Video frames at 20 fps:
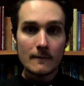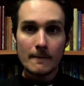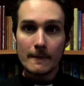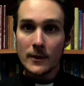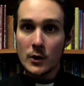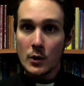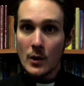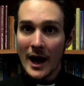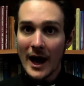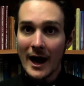
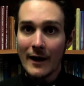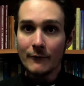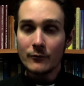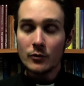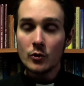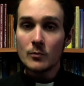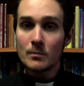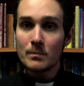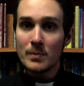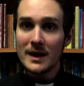you have
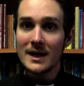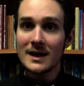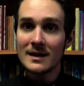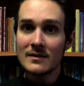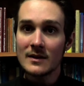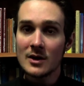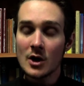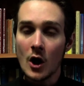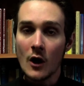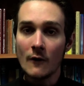to be in
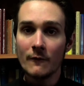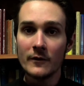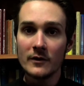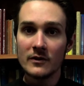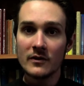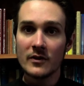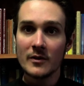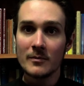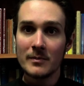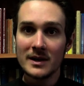the office
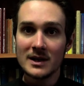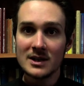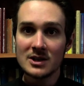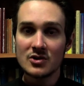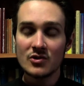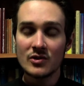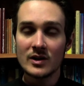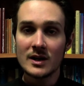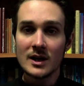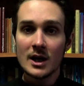of the
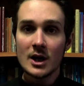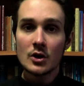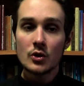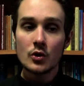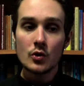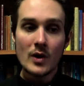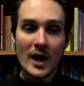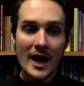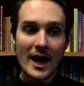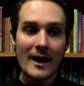ministry
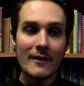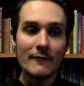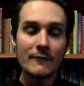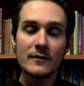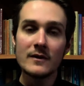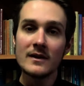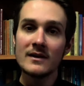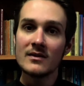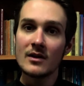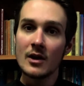to have
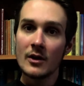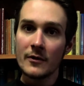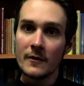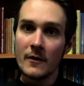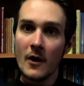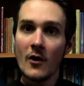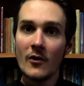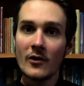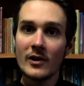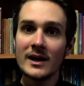this
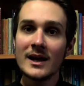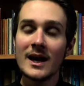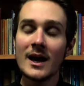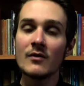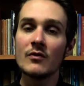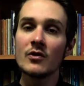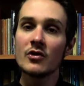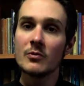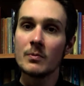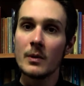authority
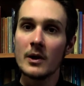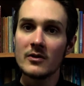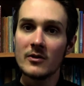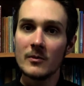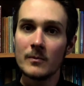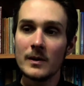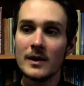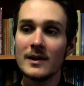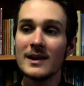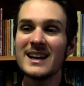and
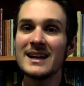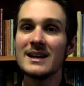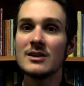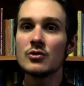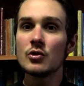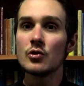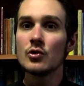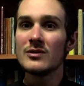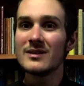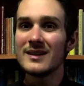responsibility
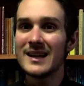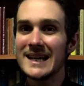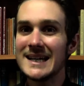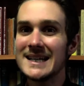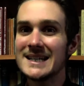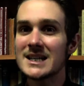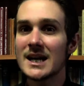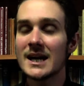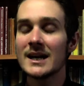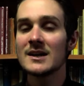to
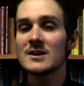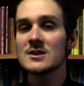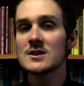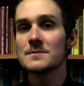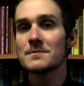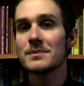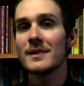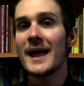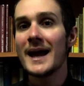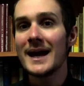teach and
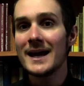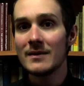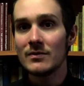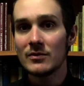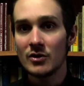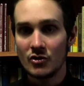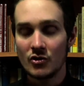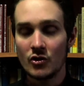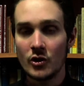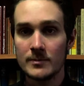explain
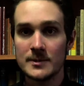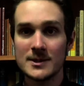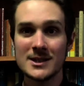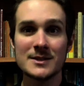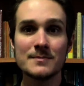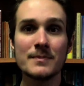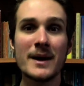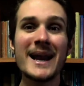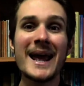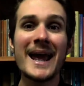the scriptures.
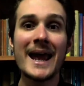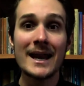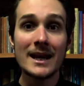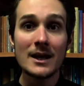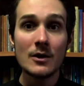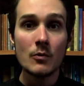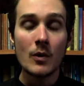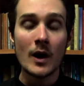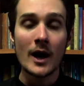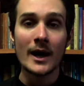But
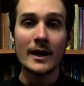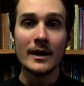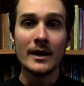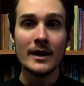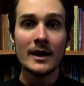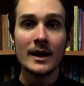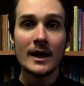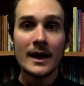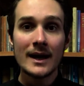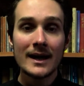anyone
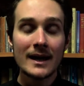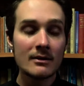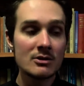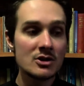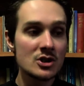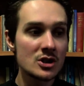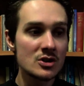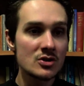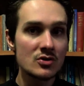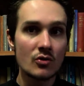can
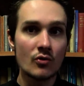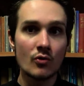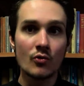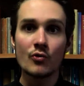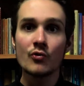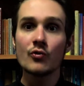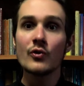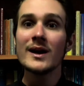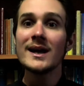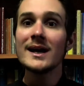just
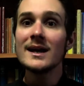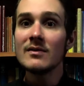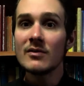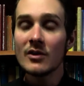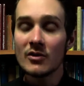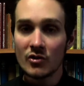read the